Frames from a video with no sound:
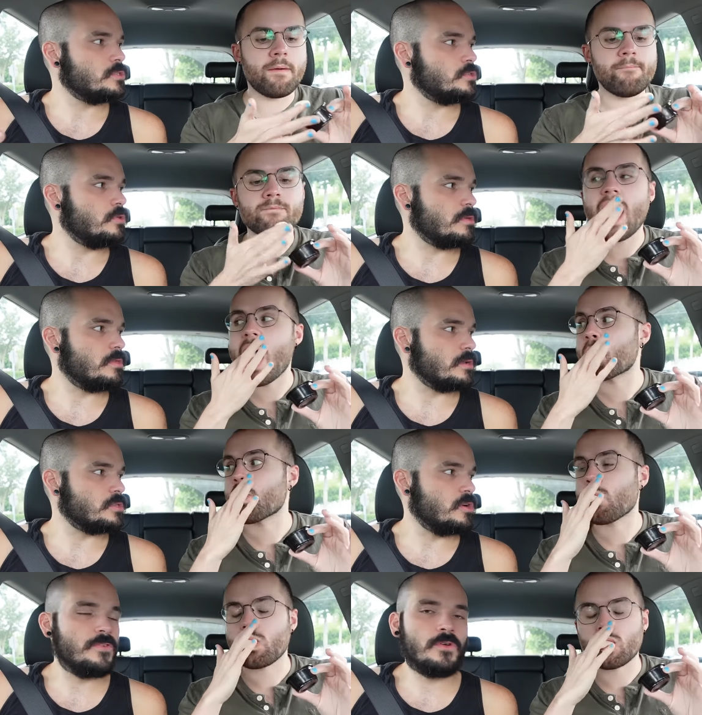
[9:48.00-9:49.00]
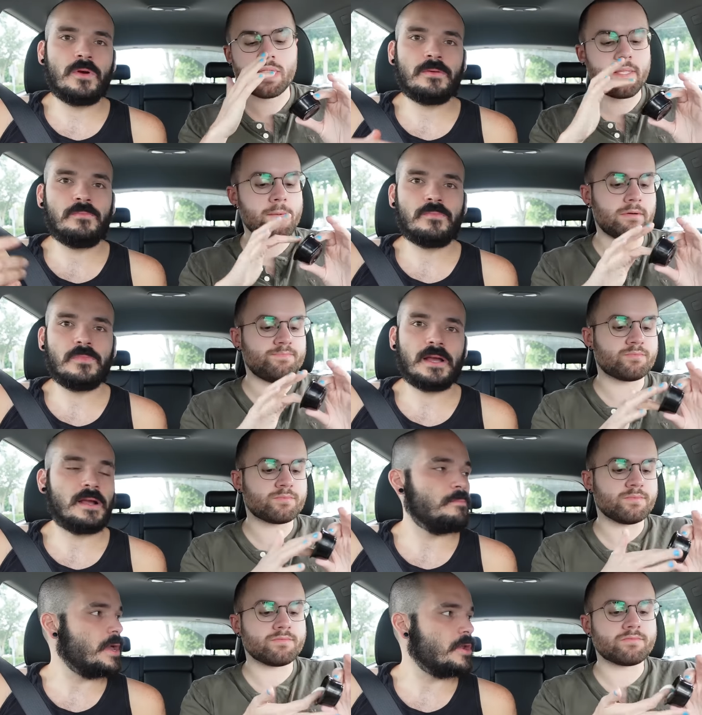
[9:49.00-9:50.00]
Speaker 1: store thing. So if you want like a
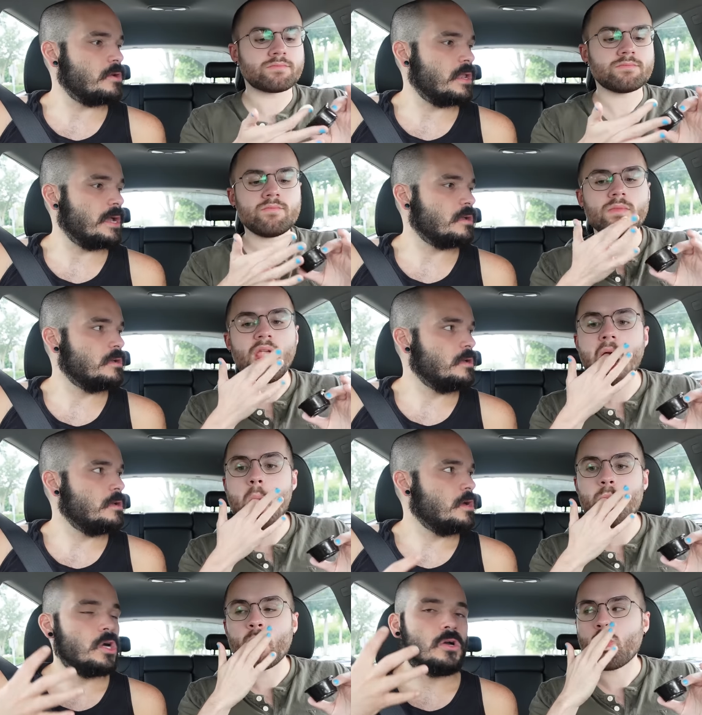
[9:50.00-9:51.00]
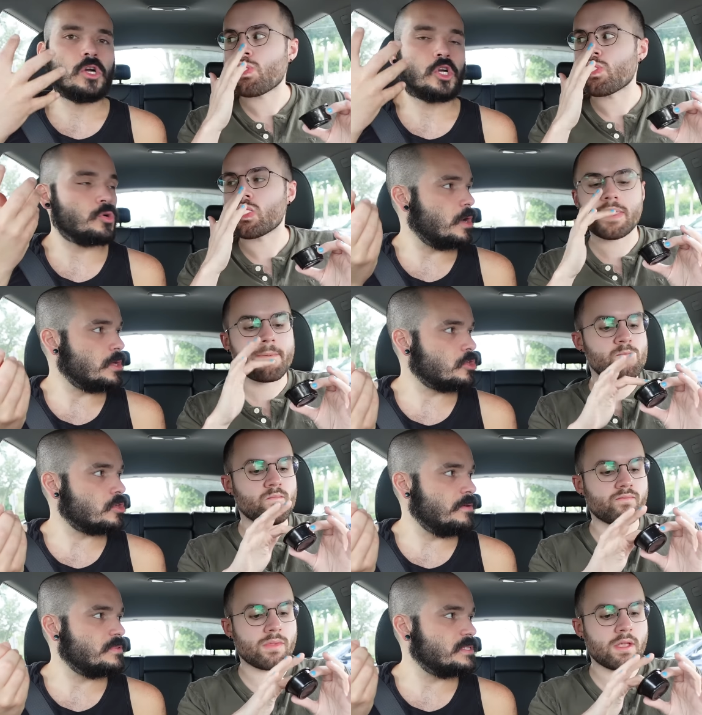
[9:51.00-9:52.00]
better like crunch
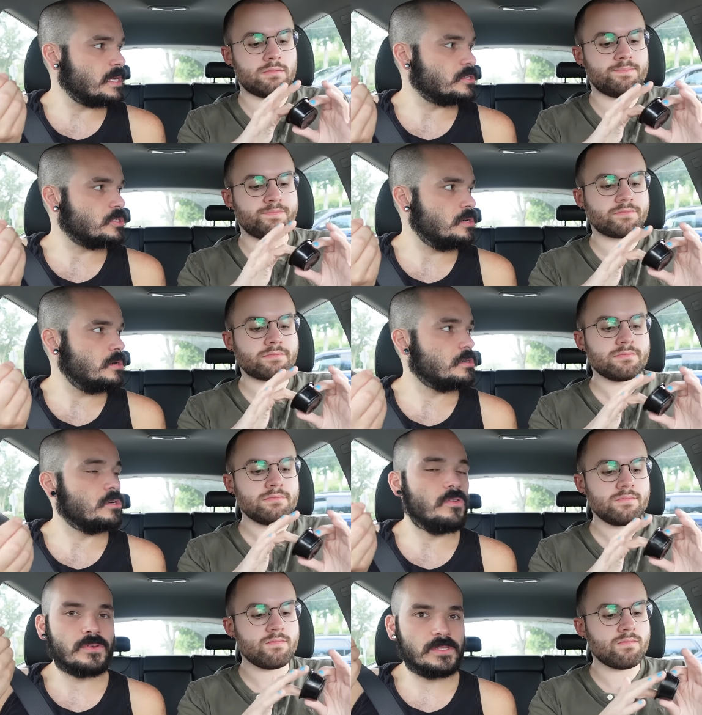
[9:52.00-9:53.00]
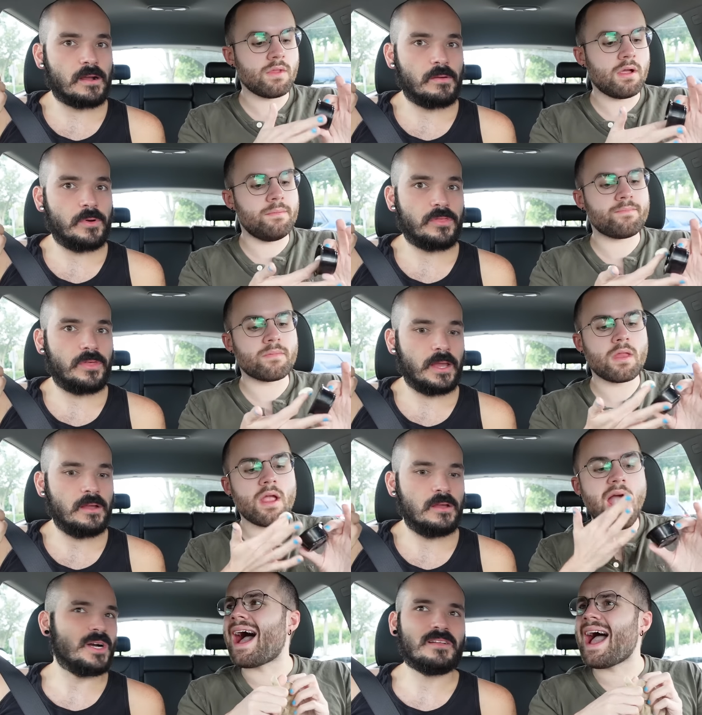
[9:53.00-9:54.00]
and texture, go for Taco Bell thing.
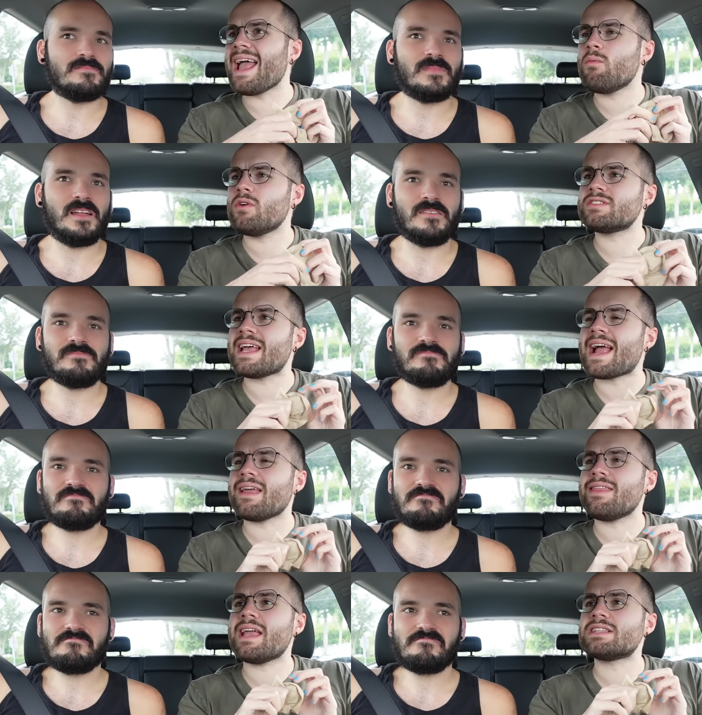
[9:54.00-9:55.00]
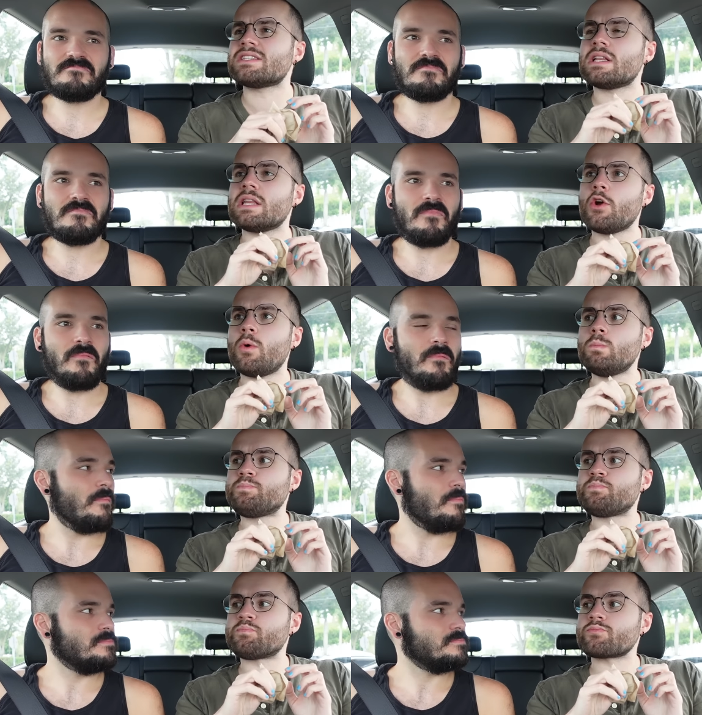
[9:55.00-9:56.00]
Speaker 2: But, I will um, say I think it's a little
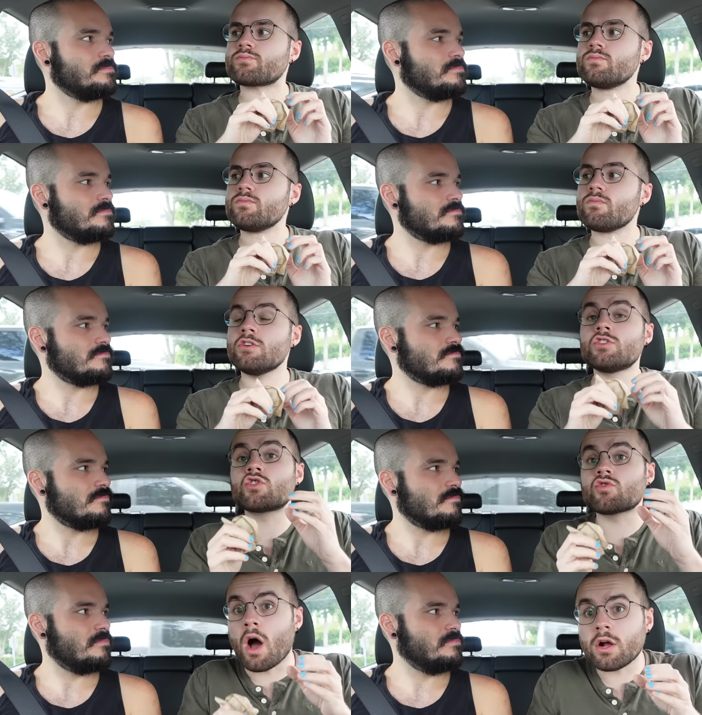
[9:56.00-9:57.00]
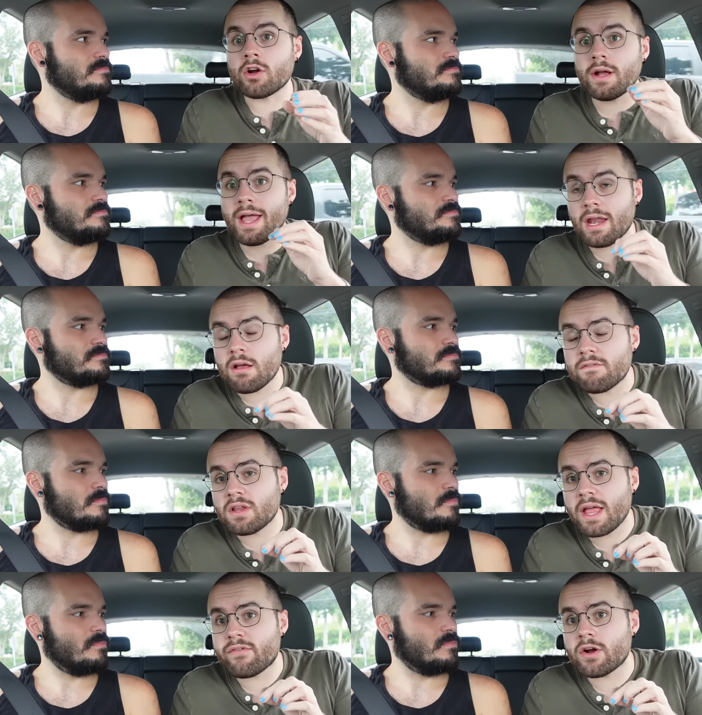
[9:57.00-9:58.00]
stronger in
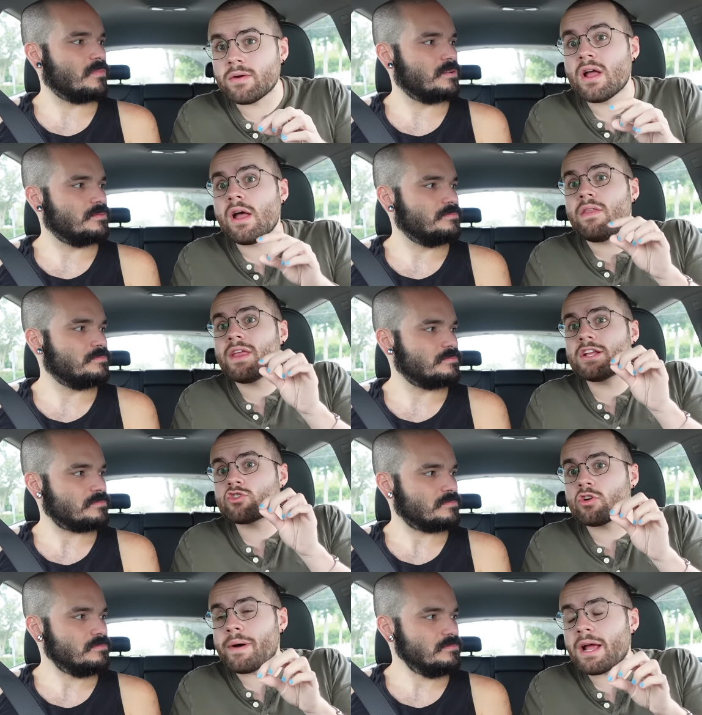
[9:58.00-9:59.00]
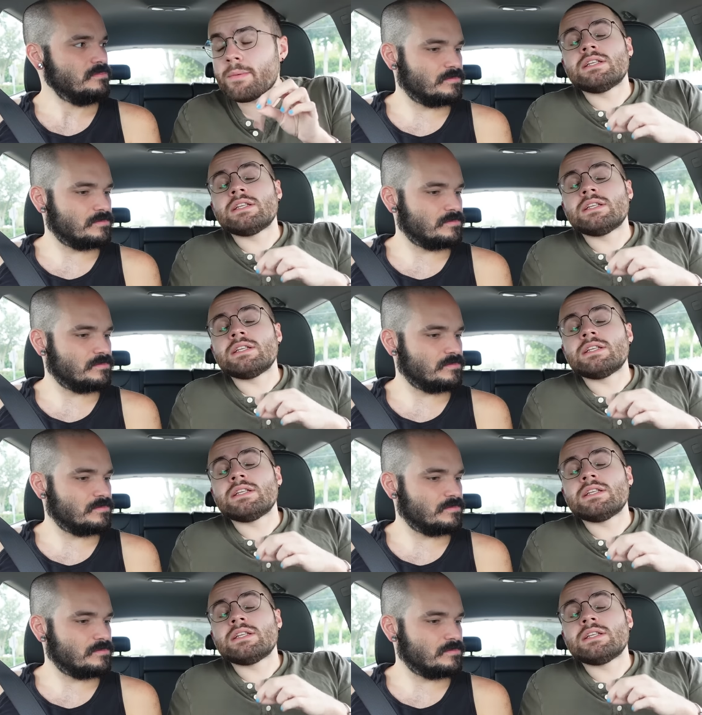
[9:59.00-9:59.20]
flavor than a store-bought